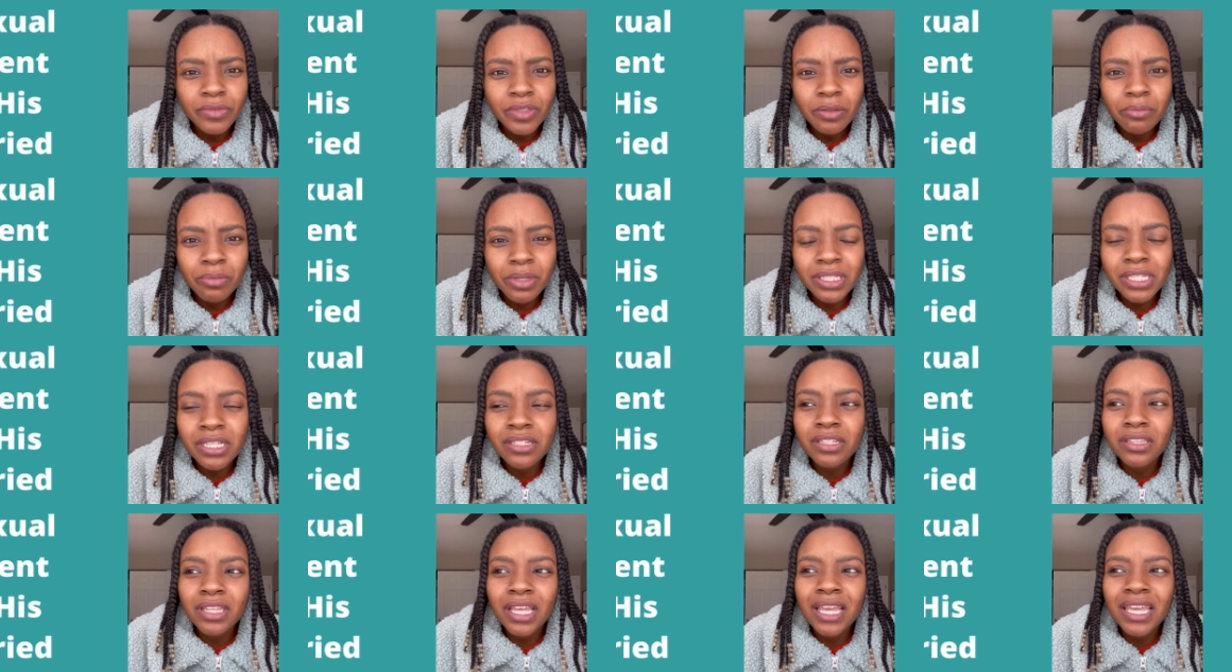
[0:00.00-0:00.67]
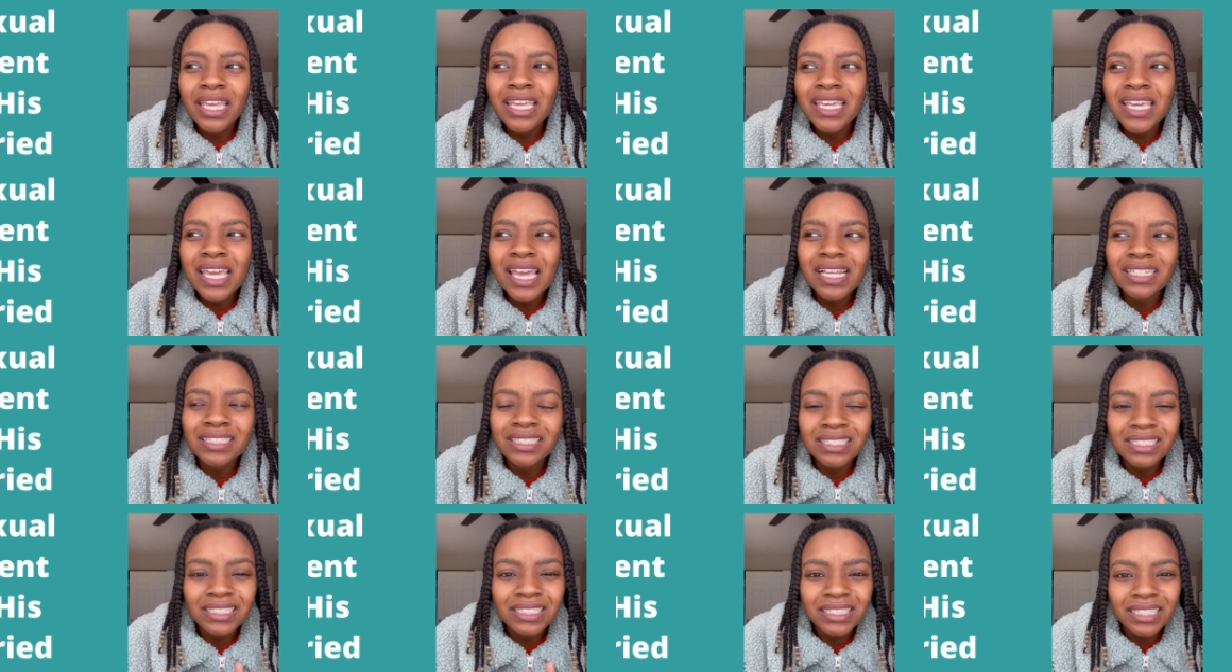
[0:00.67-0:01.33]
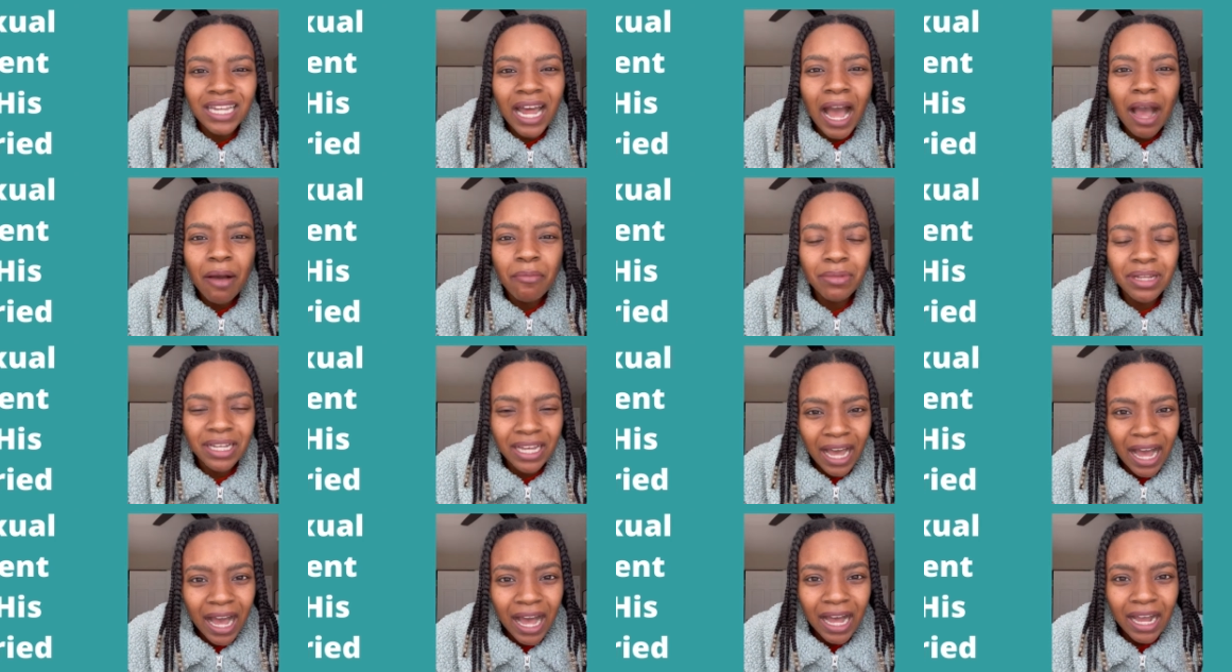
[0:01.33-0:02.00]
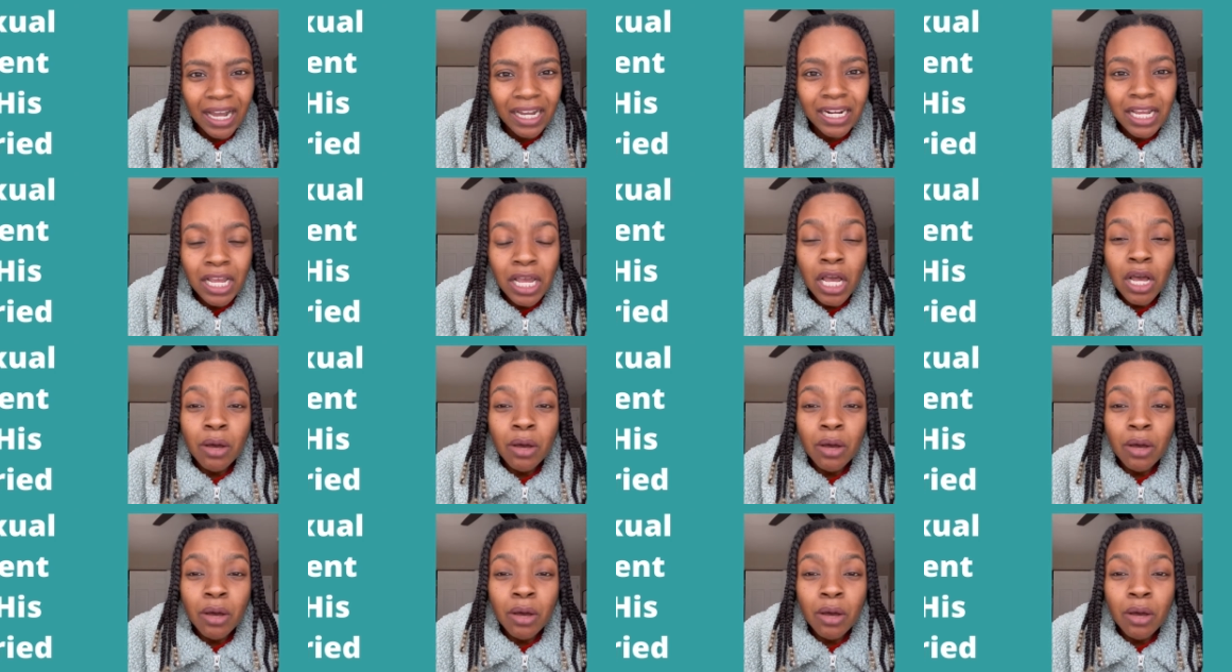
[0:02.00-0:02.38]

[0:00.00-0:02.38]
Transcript: Because here's the thing, he can't stop God,